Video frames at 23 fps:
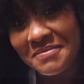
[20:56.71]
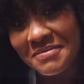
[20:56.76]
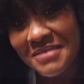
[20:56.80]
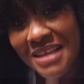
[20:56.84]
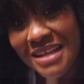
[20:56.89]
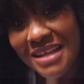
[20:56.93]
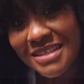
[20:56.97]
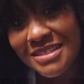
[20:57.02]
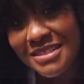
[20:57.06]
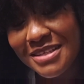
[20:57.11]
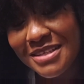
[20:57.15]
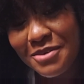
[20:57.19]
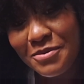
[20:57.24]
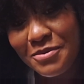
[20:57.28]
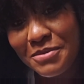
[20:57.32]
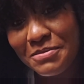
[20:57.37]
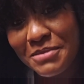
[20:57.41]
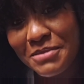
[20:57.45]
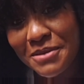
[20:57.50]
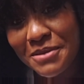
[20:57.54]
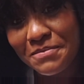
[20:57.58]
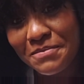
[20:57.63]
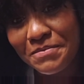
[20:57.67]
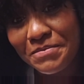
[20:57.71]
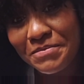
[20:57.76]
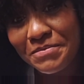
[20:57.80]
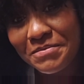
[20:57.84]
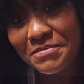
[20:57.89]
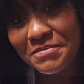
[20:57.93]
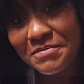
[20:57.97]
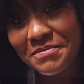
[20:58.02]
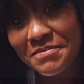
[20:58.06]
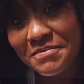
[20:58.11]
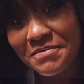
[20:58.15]
That stayed with me.
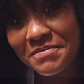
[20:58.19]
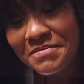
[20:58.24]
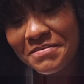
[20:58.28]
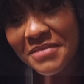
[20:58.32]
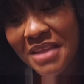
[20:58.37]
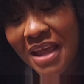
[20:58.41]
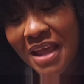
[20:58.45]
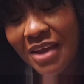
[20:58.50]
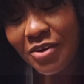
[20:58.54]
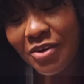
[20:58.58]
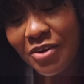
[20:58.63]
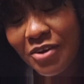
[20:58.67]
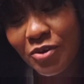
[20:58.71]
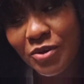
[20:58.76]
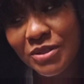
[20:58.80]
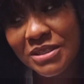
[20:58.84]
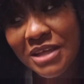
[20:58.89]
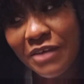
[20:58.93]
I don't